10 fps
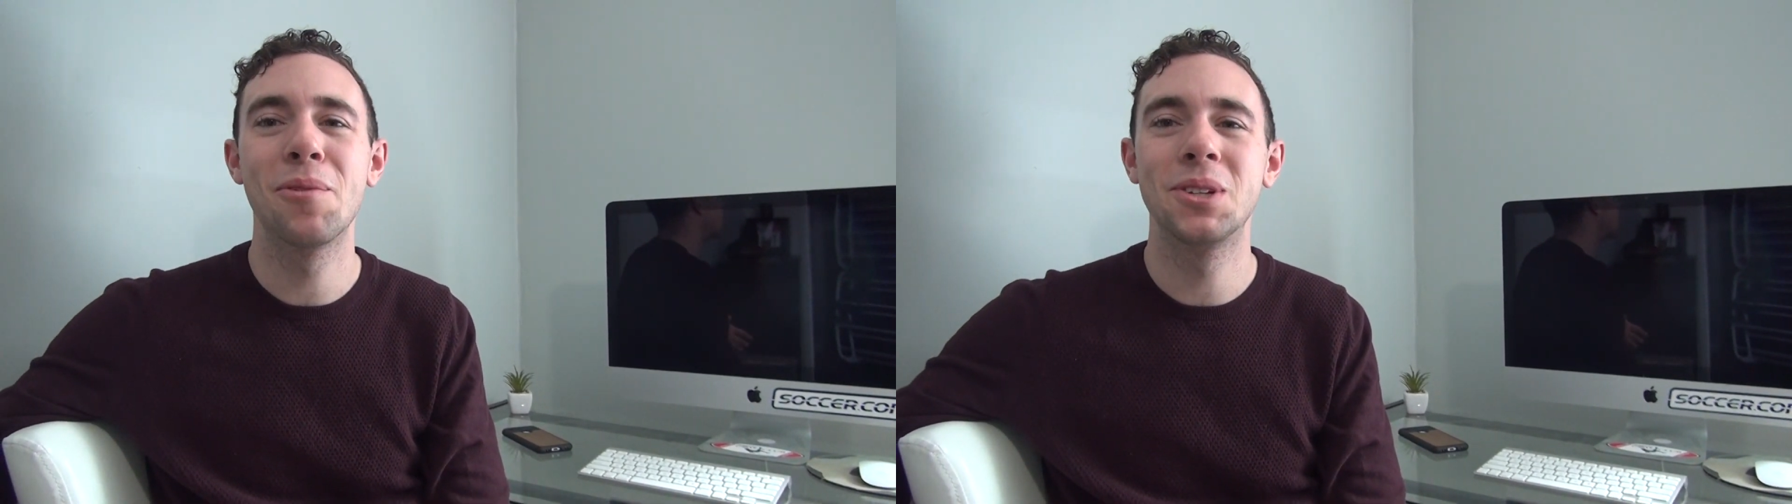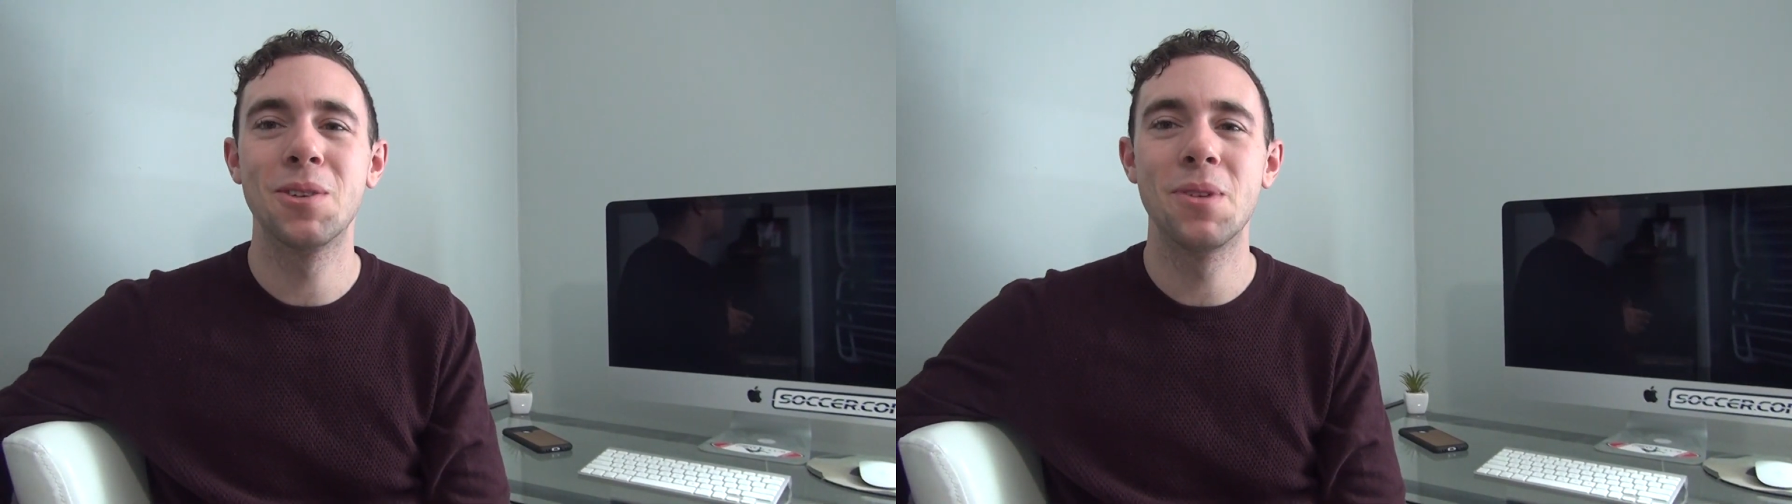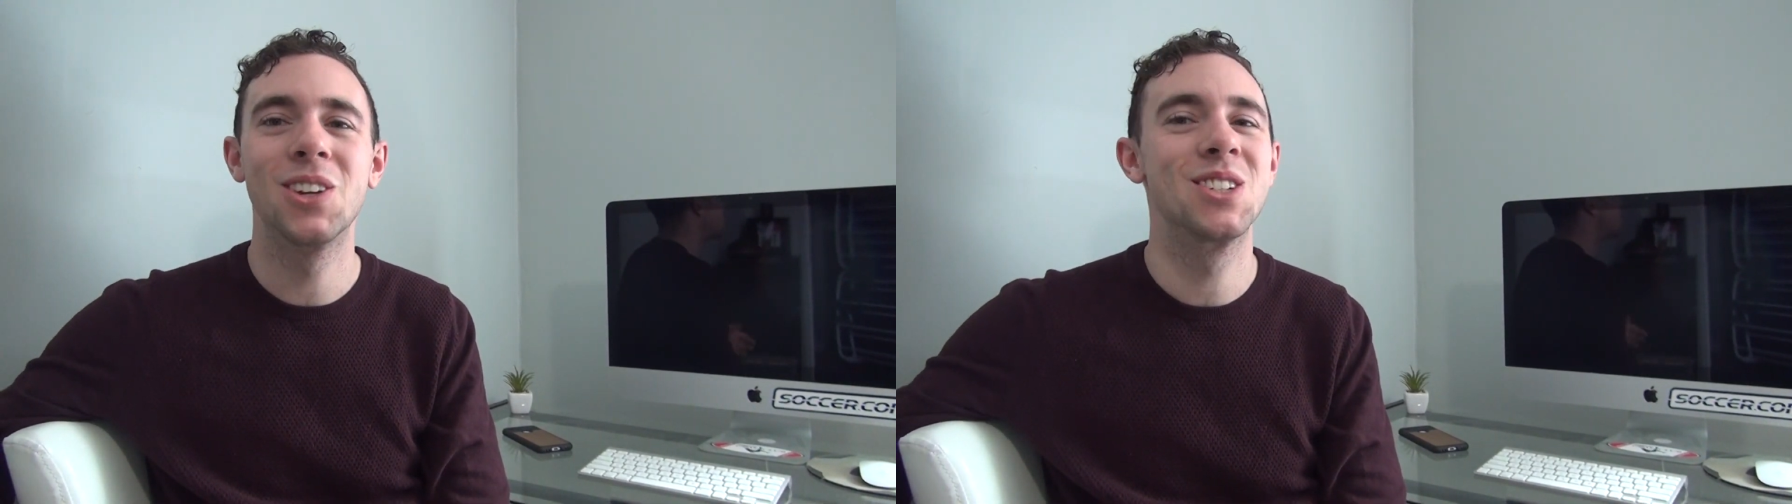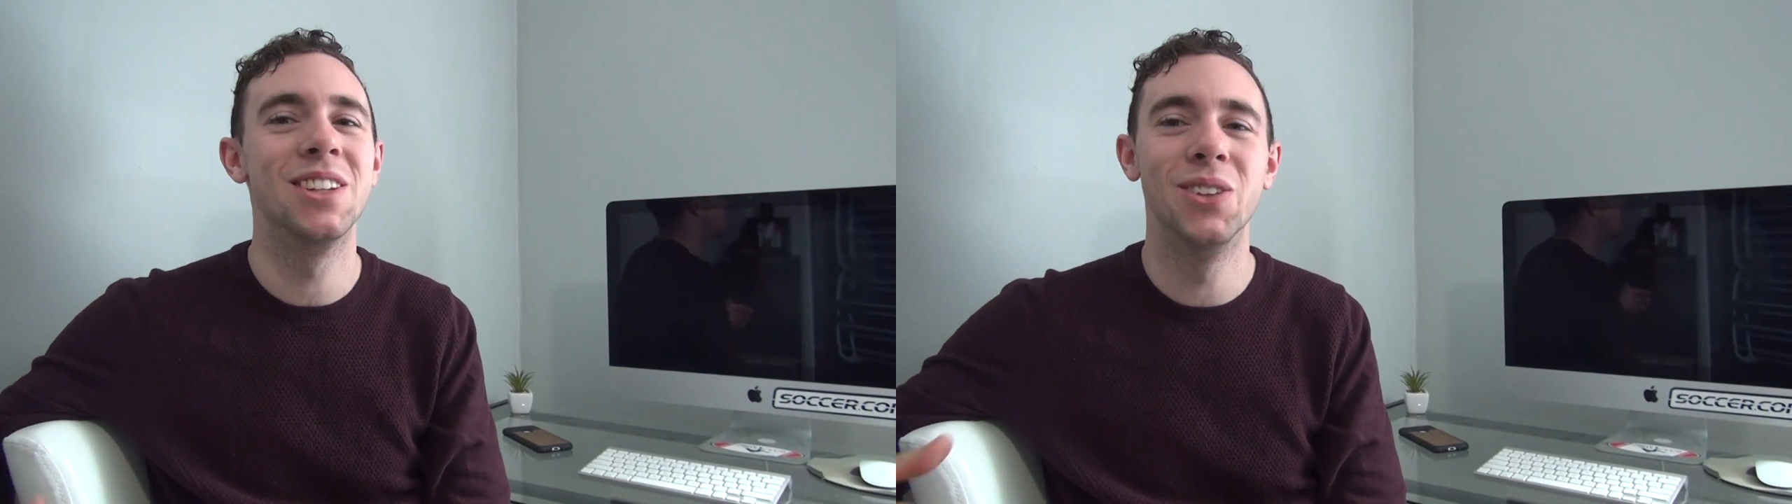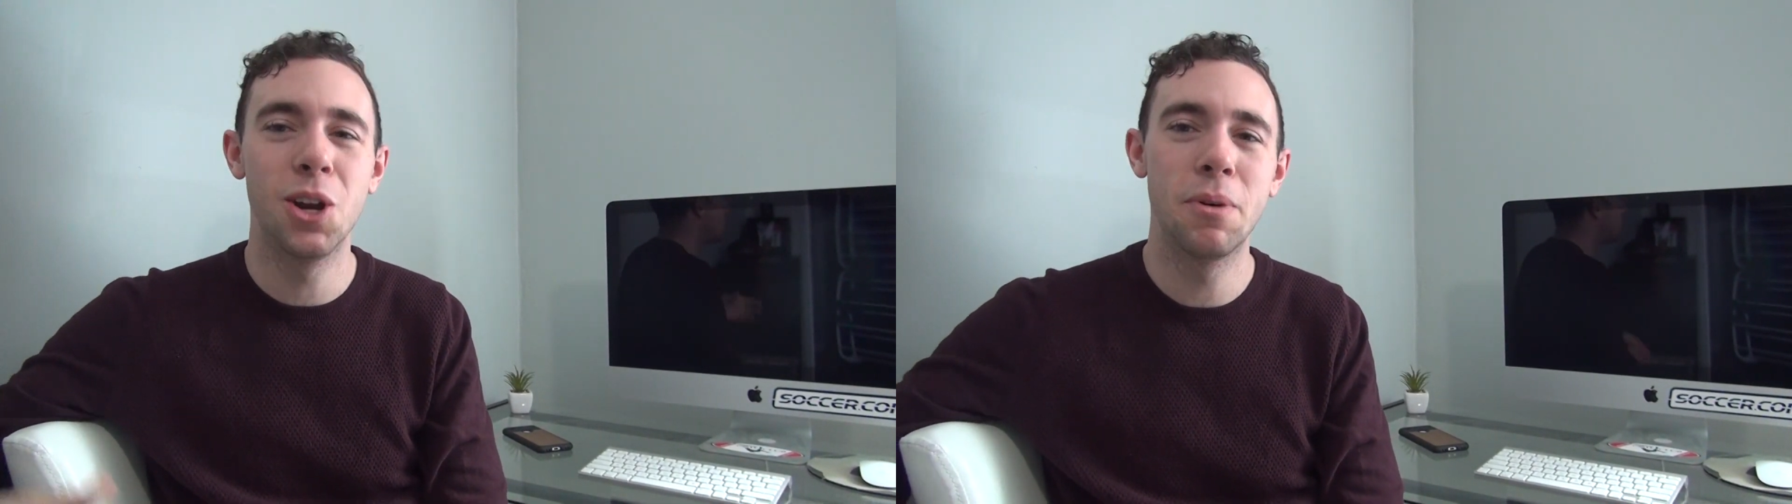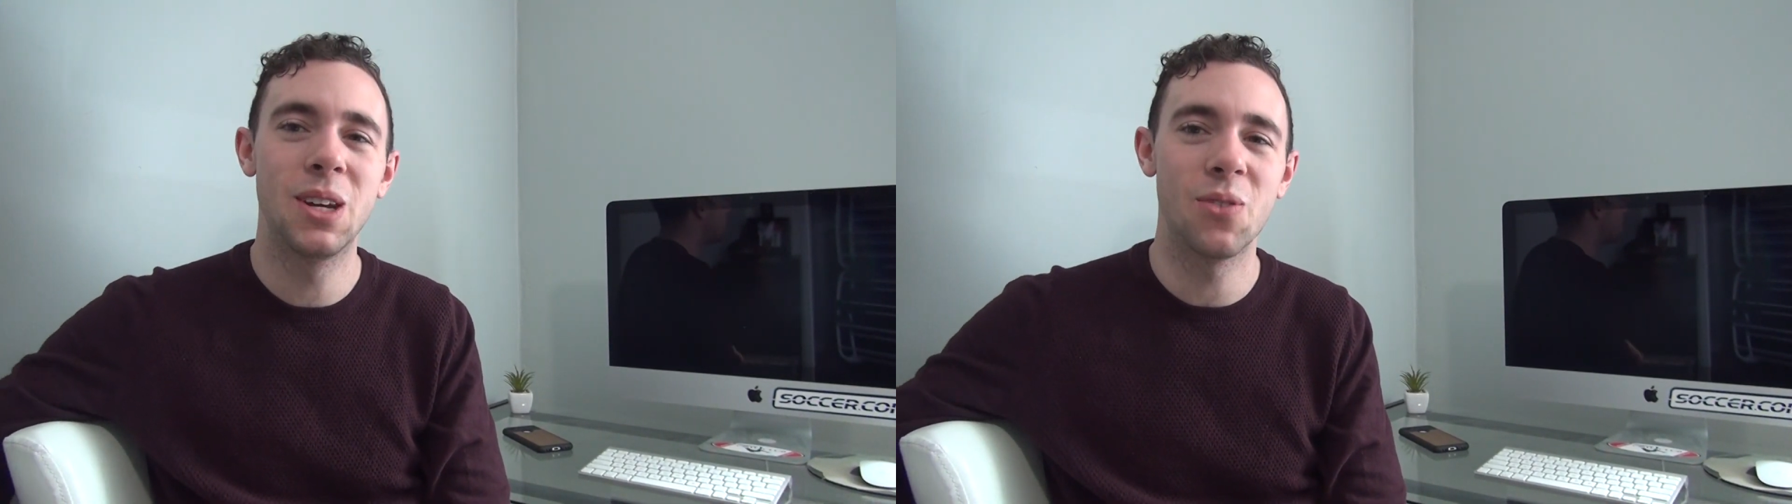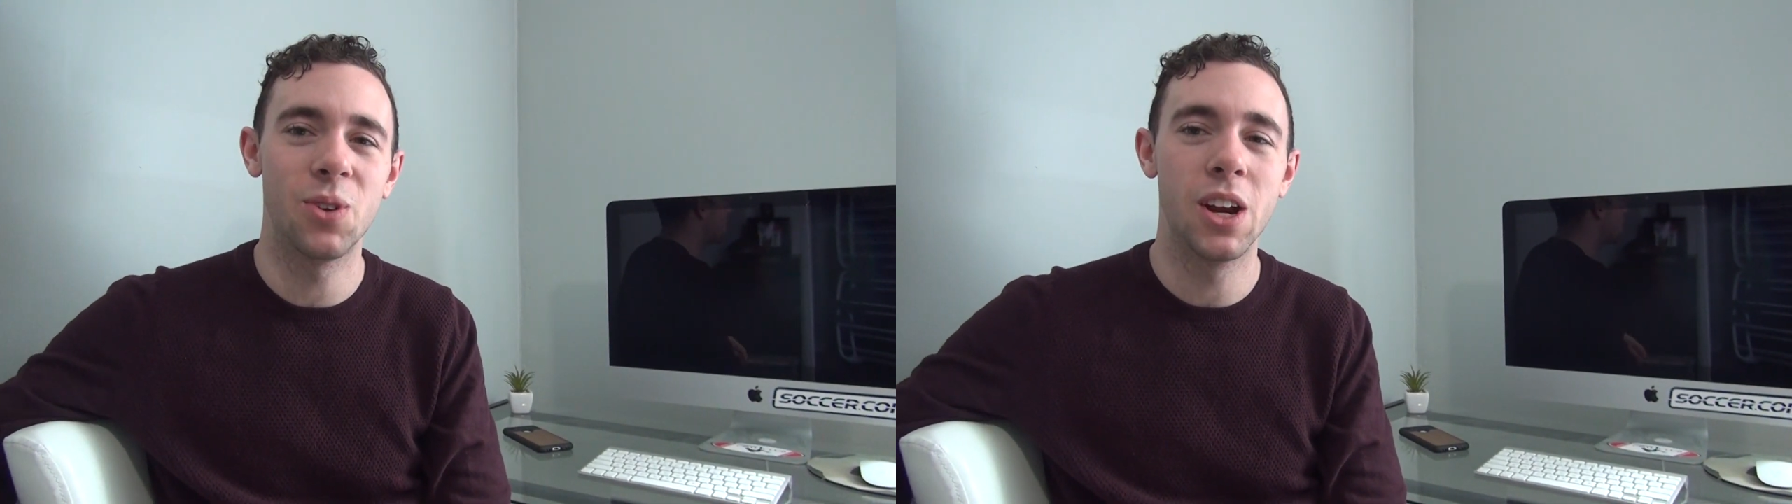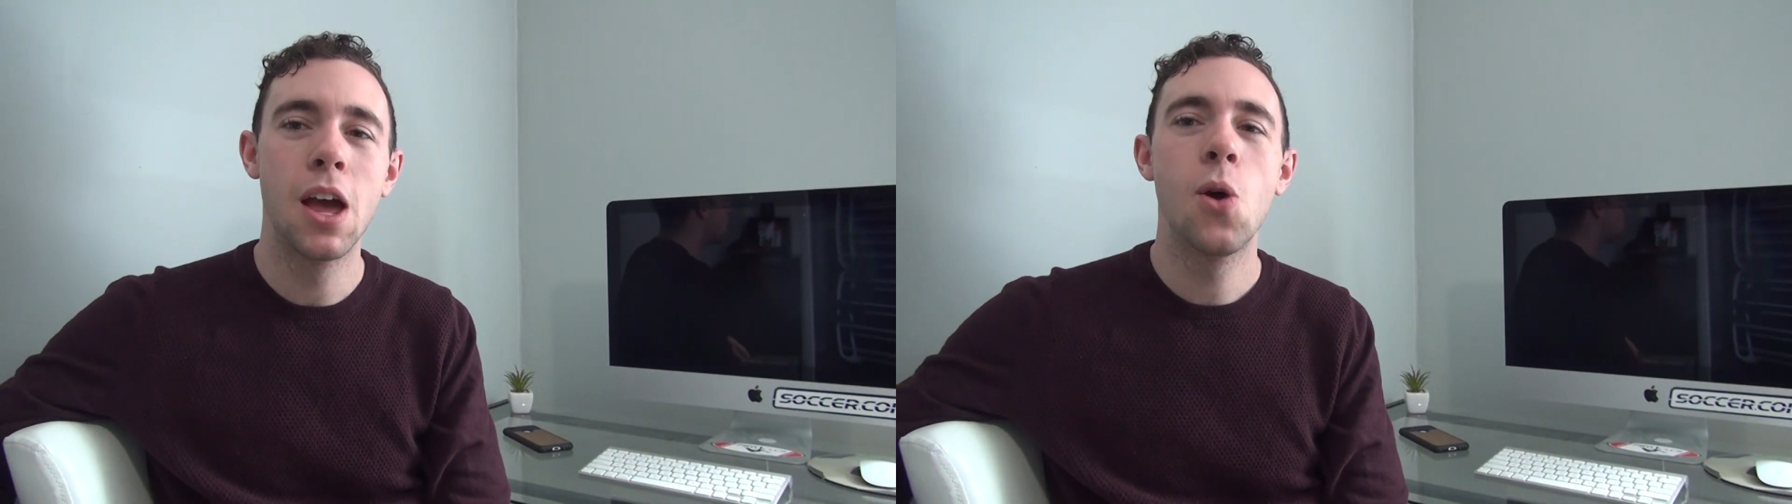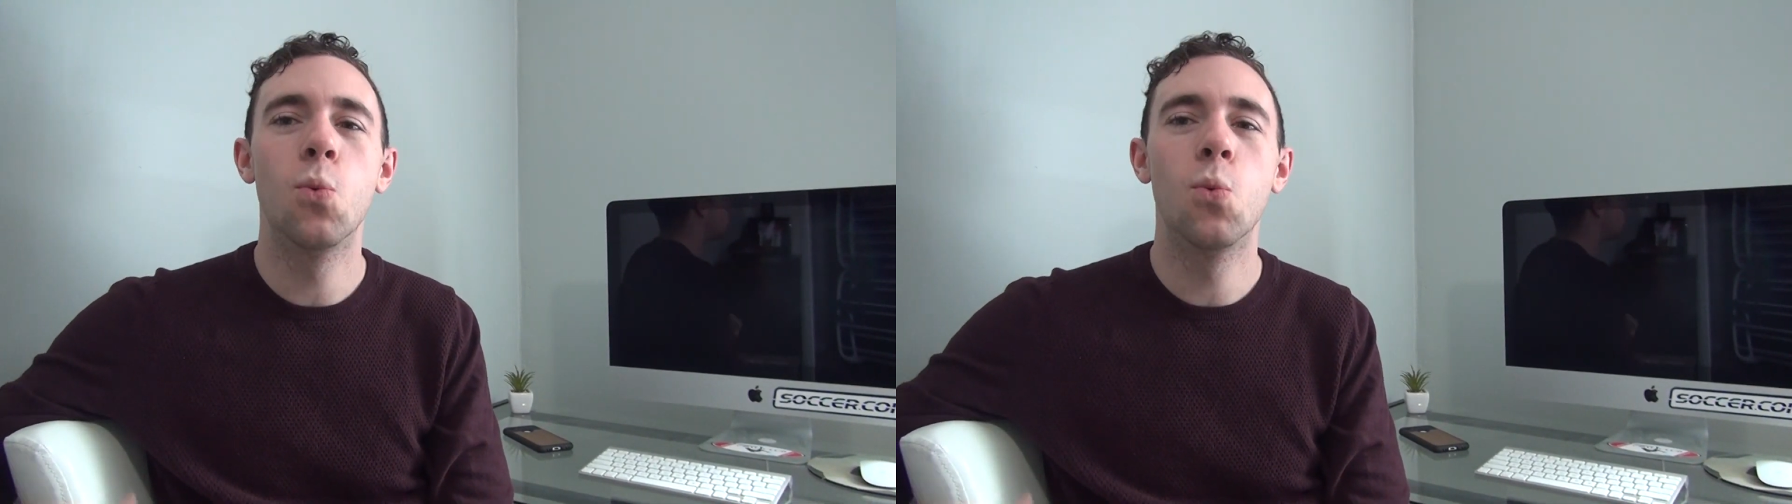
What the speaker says: about something just a little bit different.